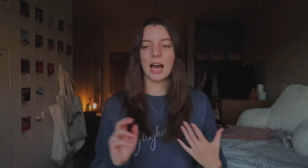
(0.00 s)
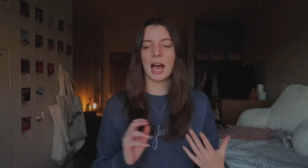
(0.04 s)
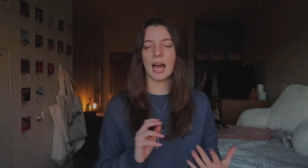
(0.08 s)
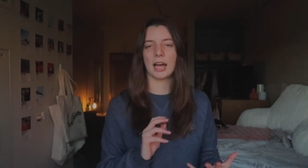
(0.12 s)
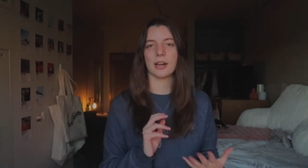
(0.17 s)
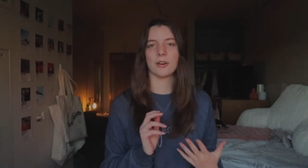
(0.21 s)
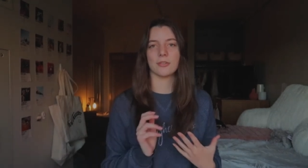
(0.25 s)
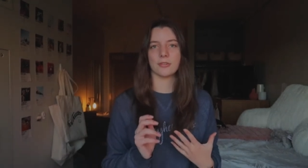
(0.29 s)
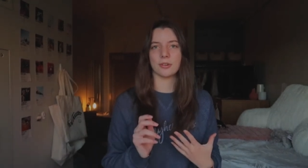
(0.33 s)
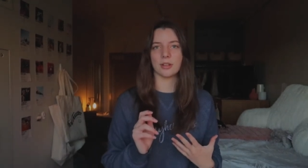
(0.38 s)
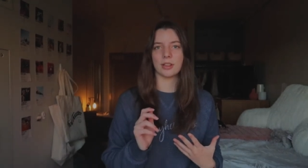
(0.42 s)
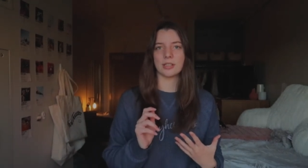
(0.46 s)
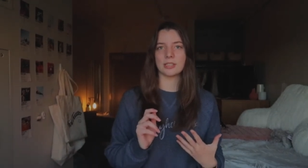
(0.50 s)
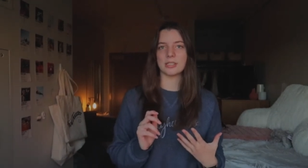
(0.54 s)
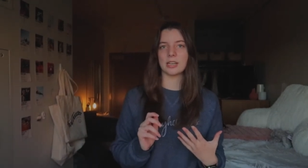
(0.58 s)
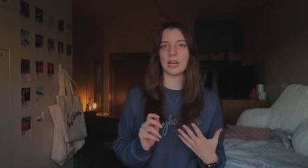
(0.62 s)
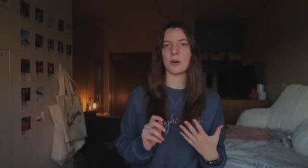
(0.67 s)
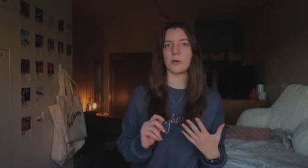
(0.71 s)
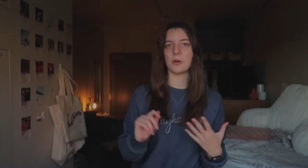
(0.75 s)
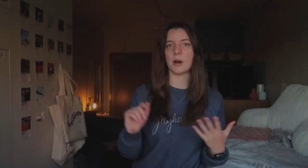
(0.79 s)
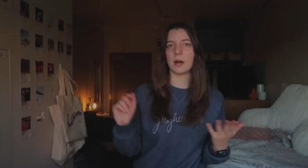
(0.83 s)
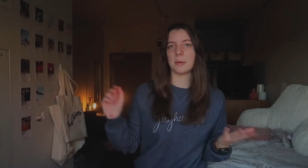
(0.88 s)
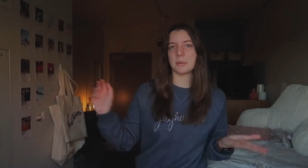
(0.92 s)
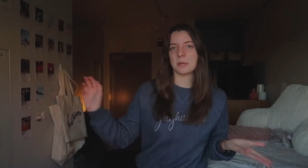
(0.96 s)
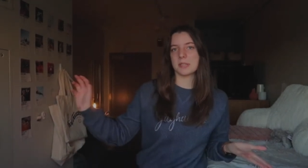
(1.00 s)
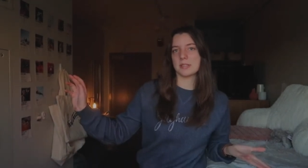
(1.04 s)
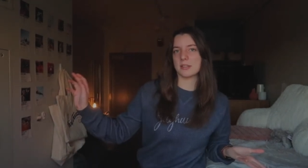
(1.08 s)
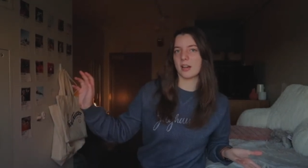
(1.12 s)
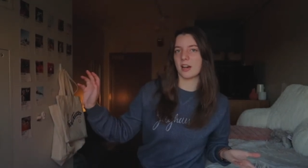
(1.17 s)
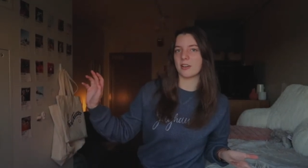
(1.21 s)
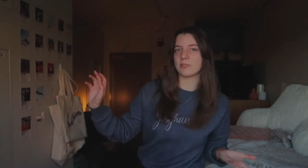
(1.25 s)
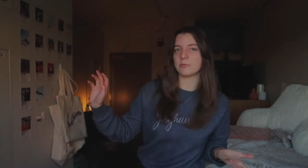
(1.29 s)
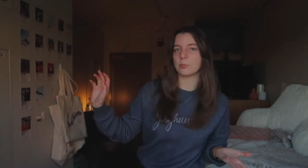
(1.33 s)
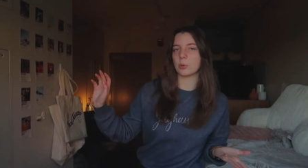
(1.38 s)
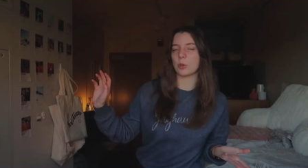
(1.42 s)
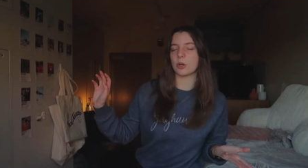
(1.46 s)
I don't really know. I'm a
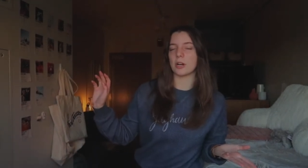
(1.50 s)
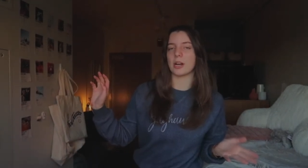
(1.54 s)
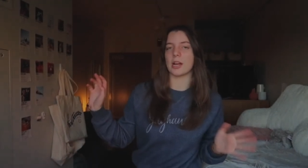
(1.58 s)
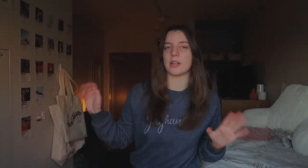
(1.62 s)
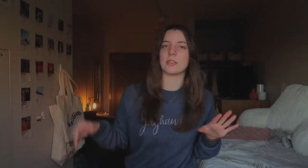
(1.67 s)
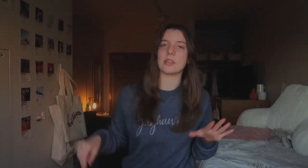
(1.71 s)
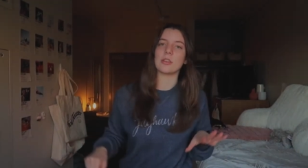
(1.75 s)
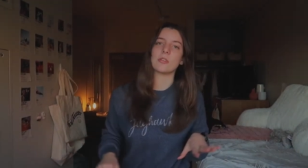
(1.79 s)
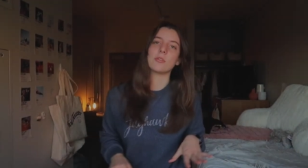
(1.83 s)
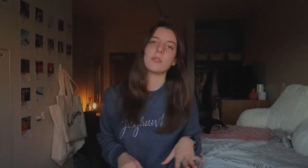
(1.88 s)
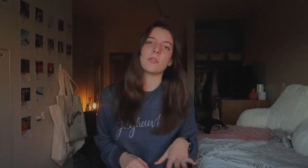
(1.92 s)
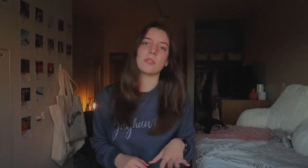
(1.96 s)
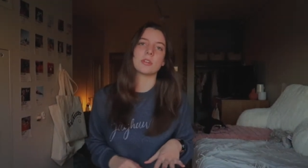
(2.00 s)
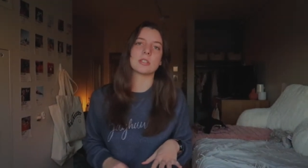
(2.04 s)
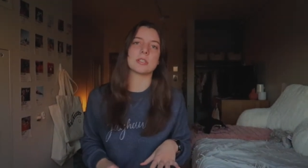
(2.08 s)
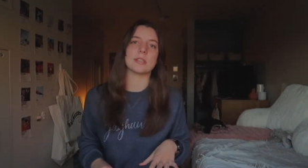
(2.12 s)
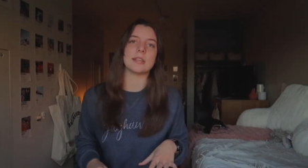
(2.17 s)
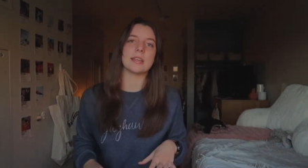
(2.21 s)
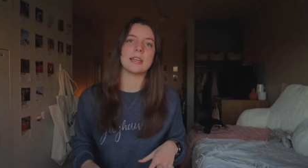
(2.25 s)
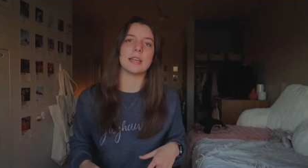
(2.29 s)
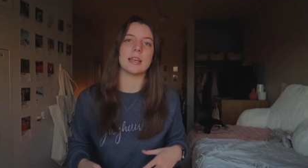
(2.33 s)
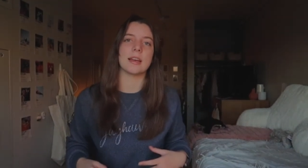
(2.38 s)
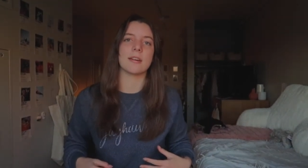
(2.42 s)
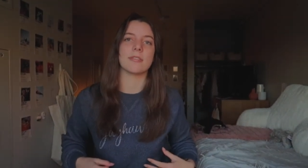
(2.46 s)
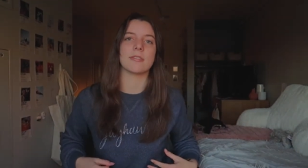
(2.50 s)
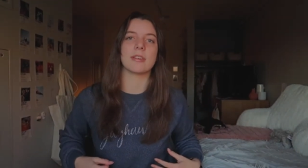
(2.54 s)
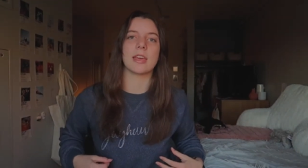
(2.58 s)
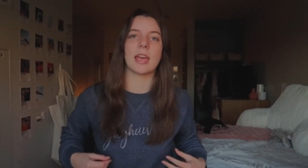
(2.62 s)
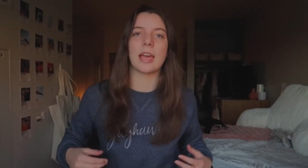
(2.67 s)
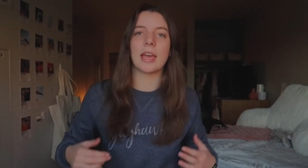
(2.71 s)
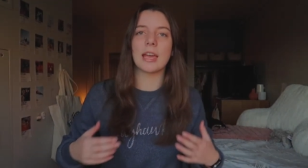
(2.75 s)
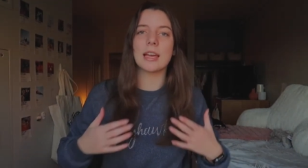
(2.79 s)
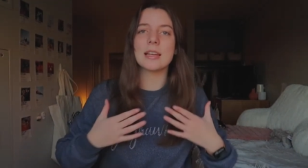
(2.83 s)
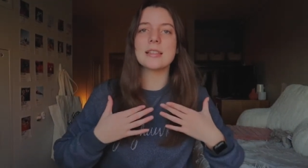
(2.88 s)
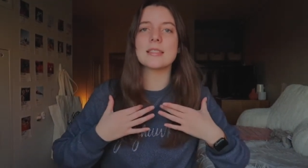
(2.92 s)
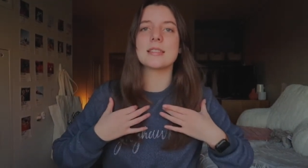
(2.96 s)
sophomore at the University of
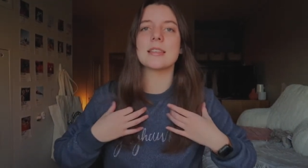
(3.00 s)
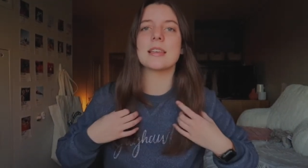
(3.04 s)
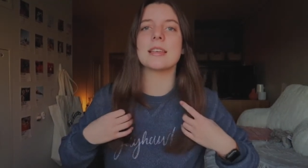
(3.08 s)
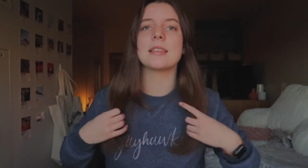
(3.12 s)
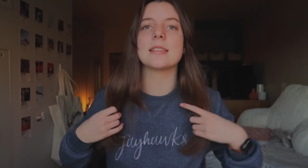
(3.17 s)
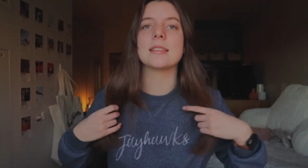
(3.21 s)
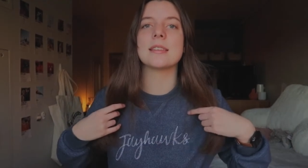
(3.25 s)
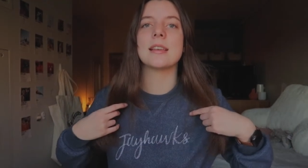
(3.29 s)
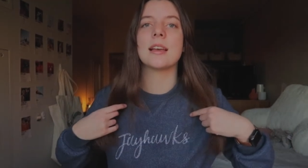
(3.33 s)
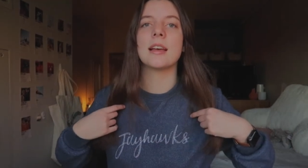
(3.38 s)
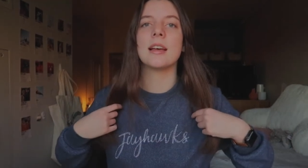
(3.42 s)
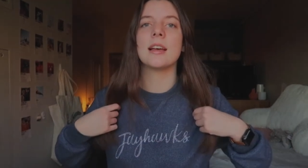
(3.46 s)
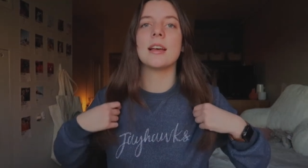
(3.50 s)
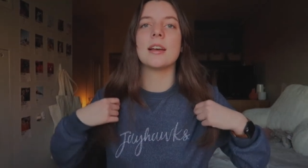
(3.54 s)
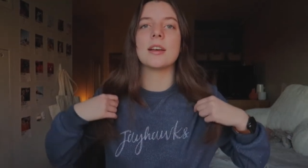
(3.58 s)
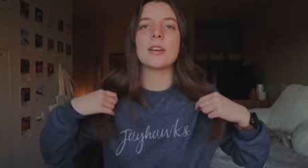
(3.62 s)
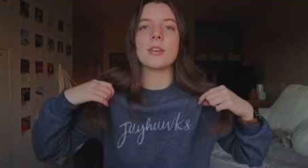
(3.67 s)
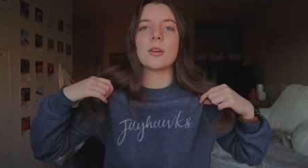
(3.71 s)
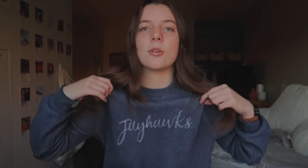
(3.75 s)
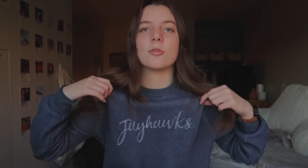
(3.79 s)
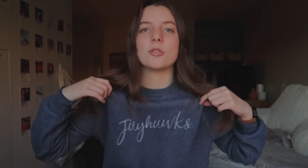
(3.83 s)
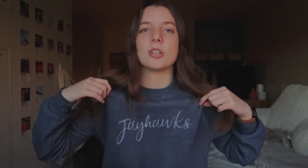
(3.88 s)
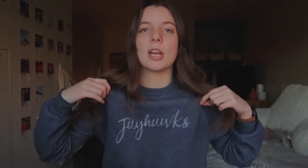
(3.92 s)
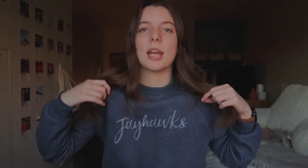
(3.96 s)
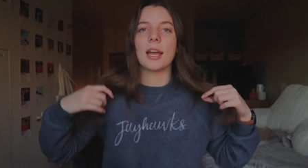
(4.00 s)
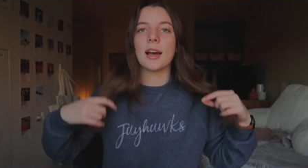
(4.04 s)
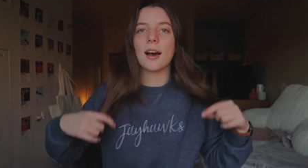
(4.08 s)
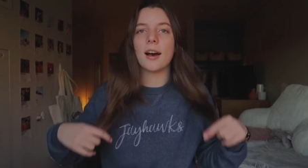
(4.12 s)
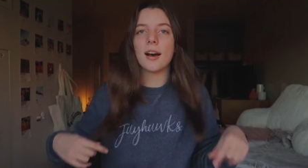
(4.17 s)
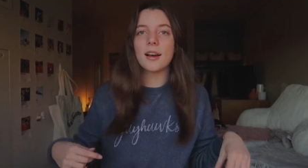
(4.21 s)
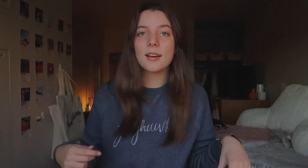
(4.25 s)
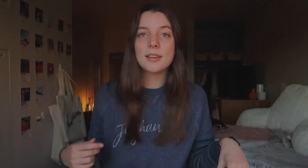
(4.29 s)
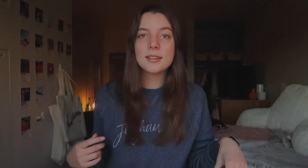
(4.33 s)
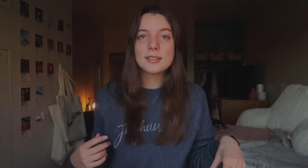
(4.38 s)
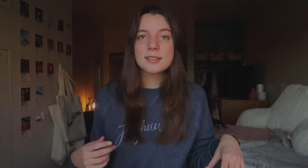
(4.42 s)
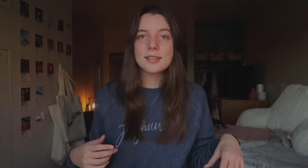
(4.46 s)
Kansas, go
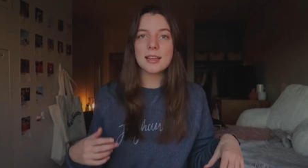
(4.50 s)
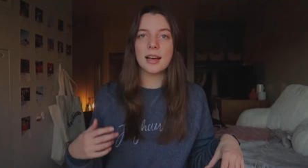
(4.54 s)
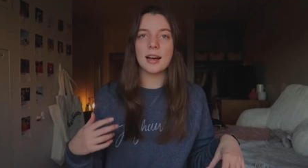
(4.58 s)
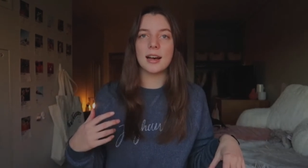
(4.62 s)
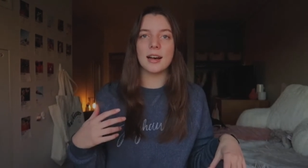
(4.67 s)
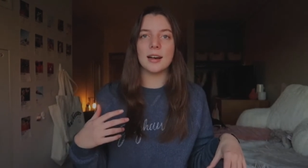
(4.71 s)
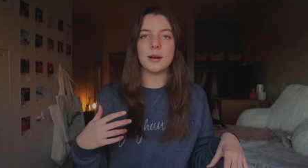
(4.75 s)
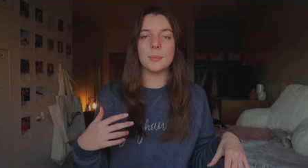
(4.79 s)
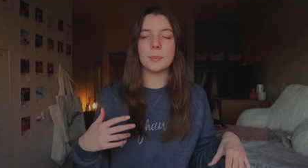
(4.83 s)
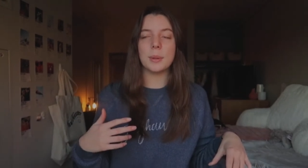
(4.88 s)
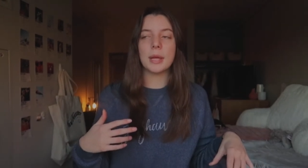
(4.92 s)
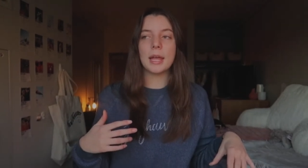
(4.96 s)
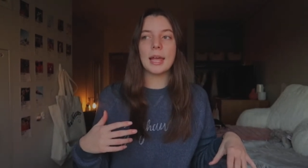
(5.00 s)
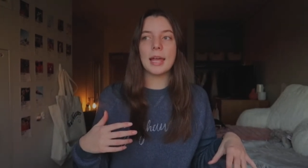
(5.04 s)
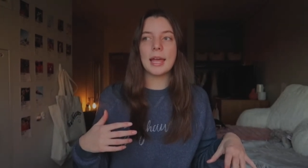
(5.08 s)
Jayhawks, um,